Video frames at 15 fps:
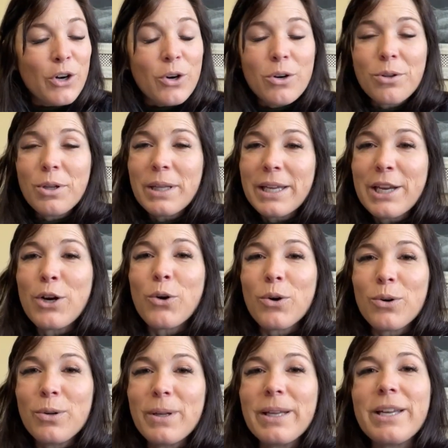early,
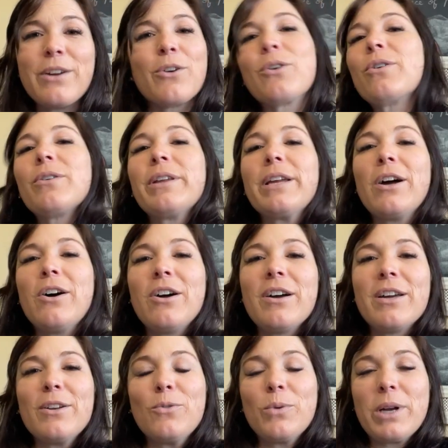early, early
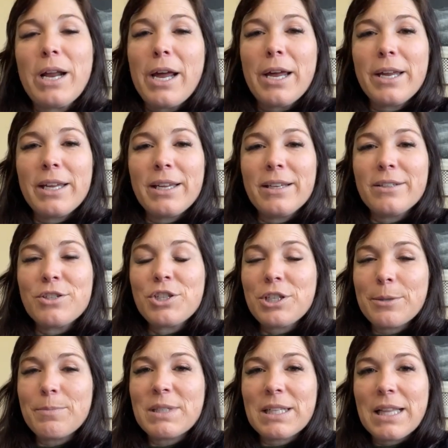on when I
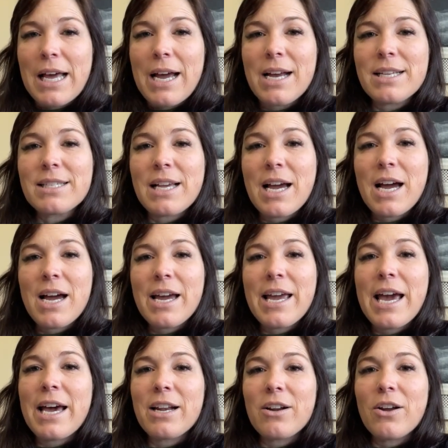shipped glass, I
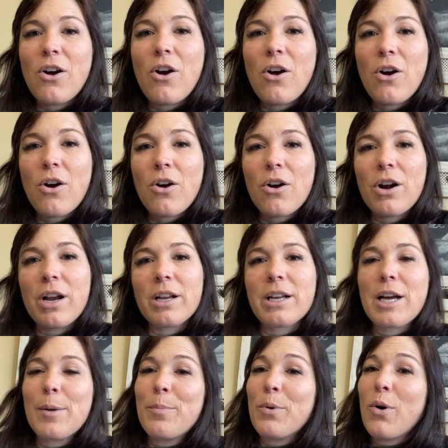had a hard, a
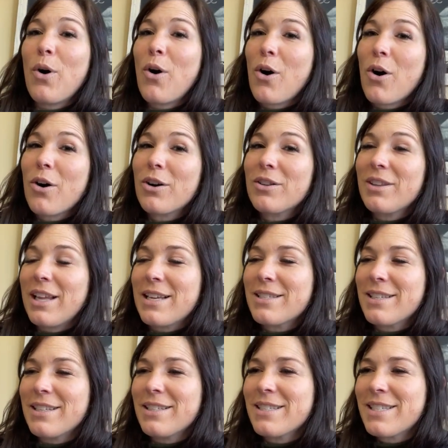couple hard
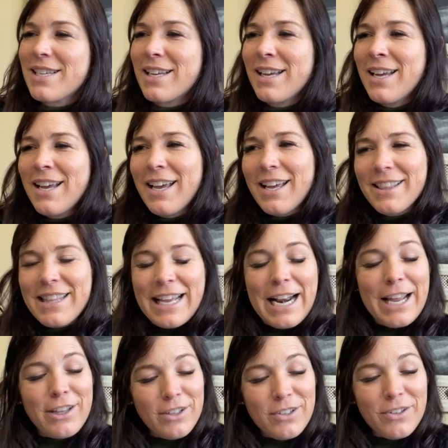lessons that
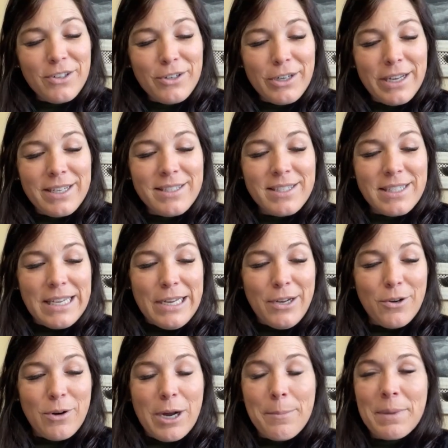I learned. And
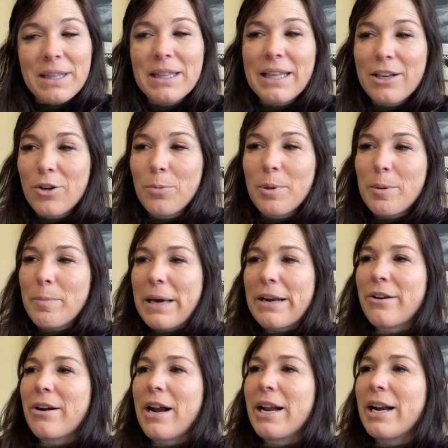so I'm a little bit
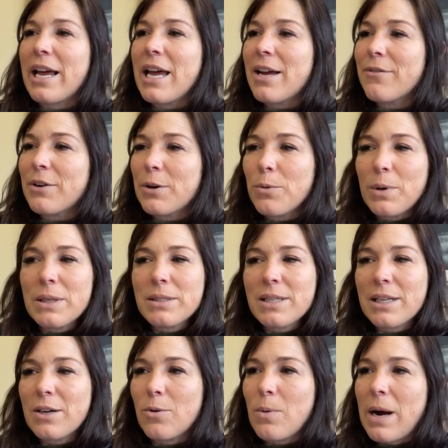better at it every once
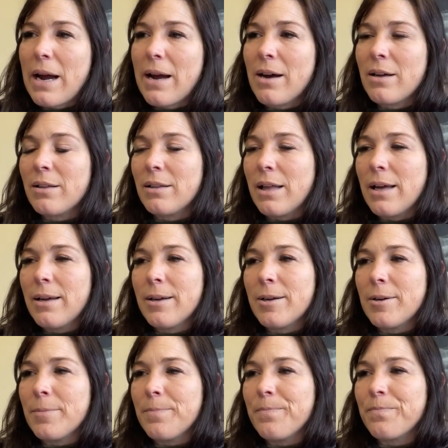in a while.
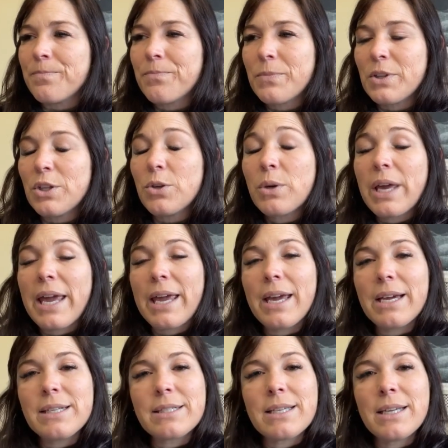Um, you
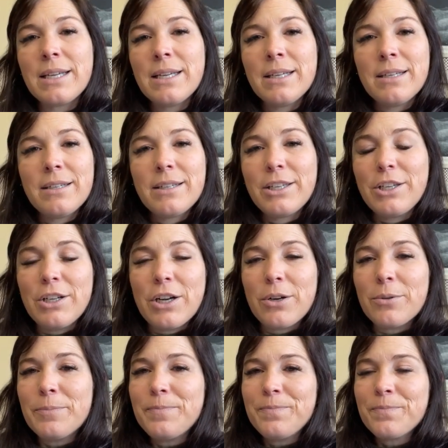can't, you
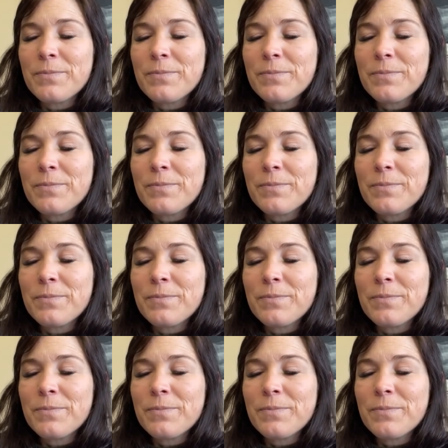know,